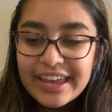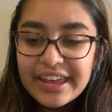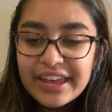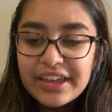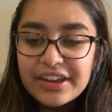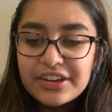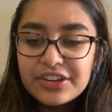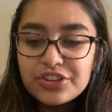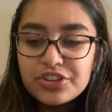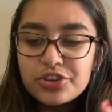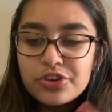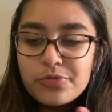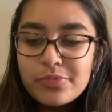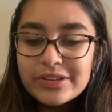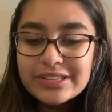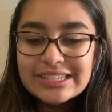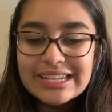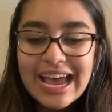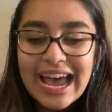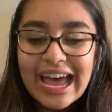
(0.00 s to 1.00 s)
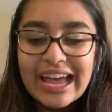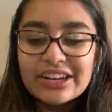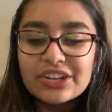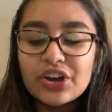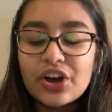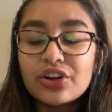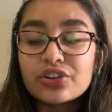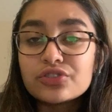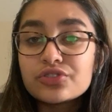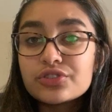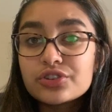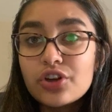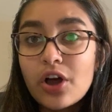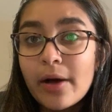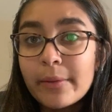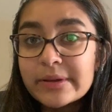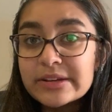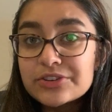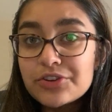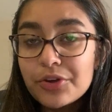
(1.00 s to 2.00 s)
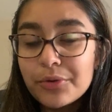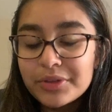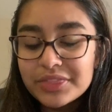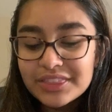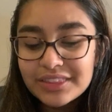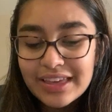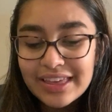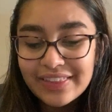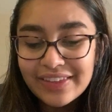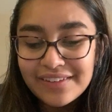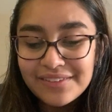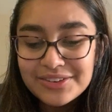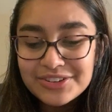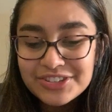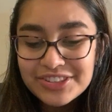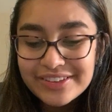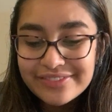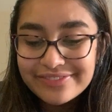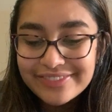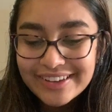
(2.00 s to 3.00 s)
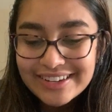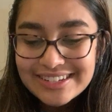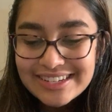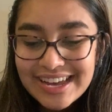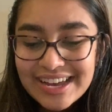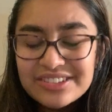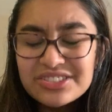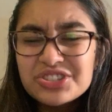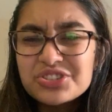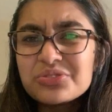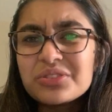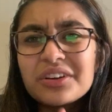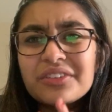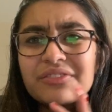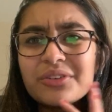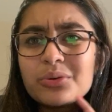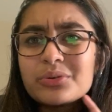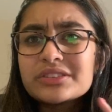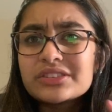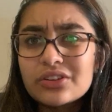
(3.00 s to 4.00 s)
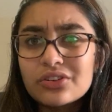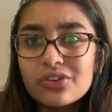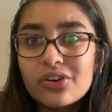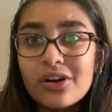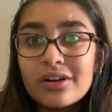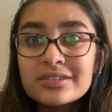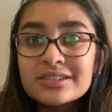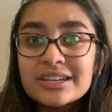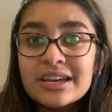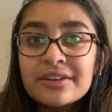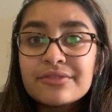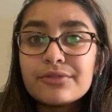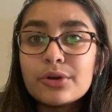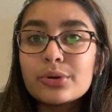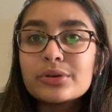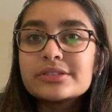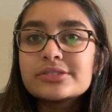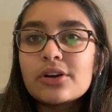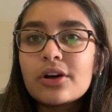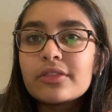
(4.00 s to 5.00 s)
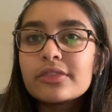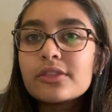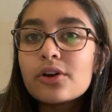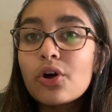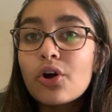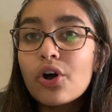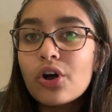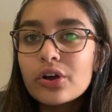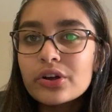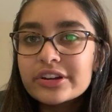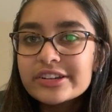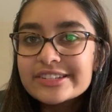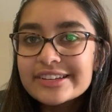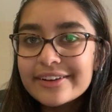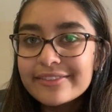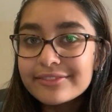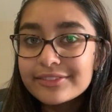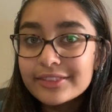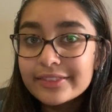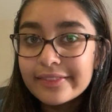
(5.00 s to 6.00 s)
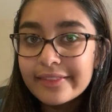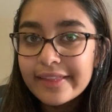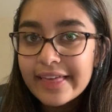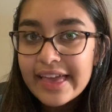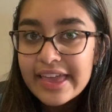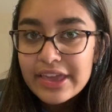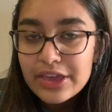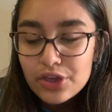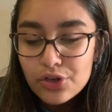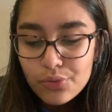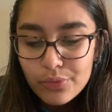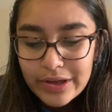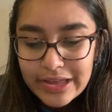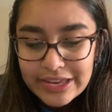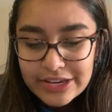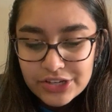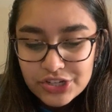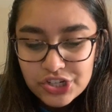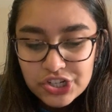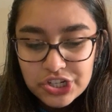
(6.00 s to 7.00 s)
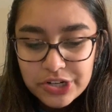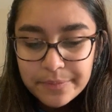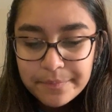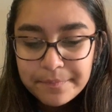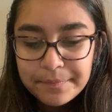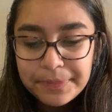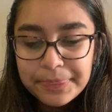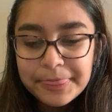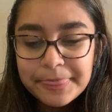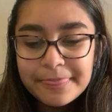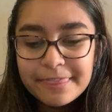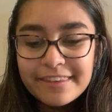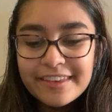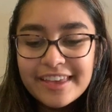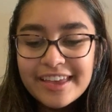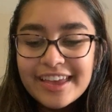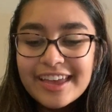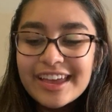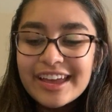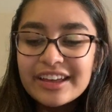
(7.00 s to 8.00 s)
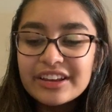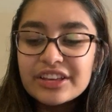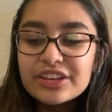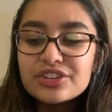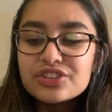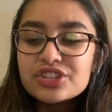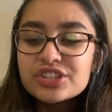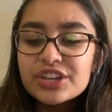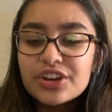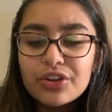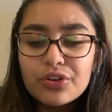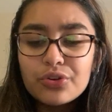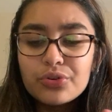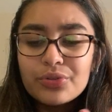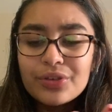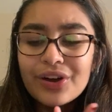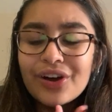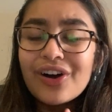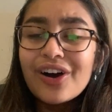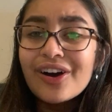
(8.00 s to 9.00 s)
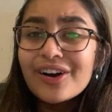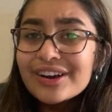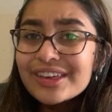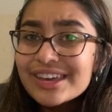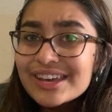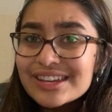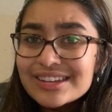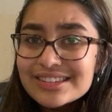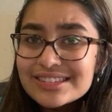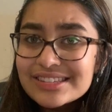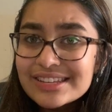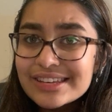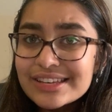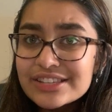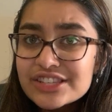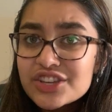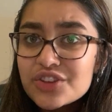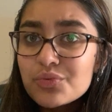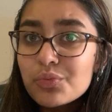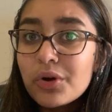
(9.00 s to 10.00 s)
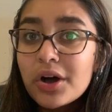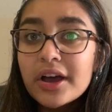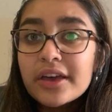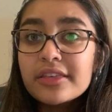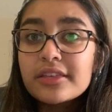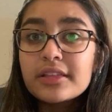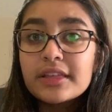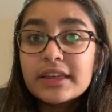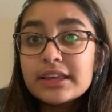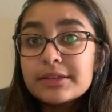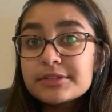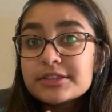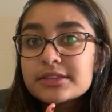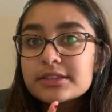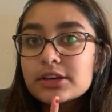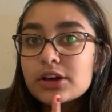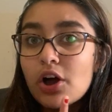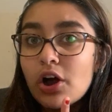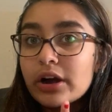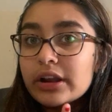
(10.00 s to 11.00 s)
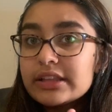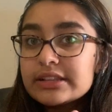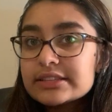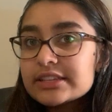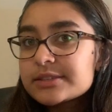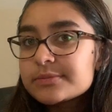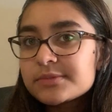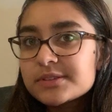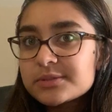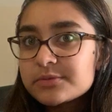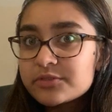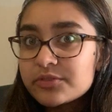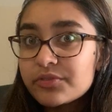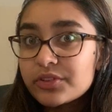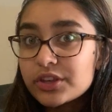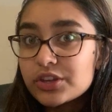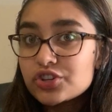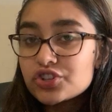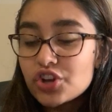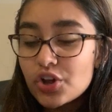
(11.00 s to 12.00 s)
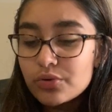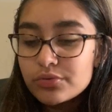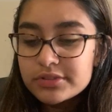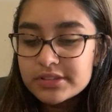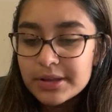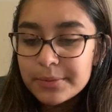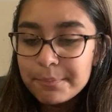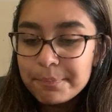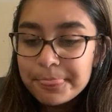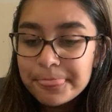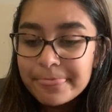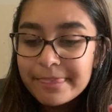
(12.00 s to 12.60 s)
And you must add commentary with language, the effect it has. Do not focus on content, focus on the art of language. And consider who the audience is and why, like, the audience has been specifically chosen.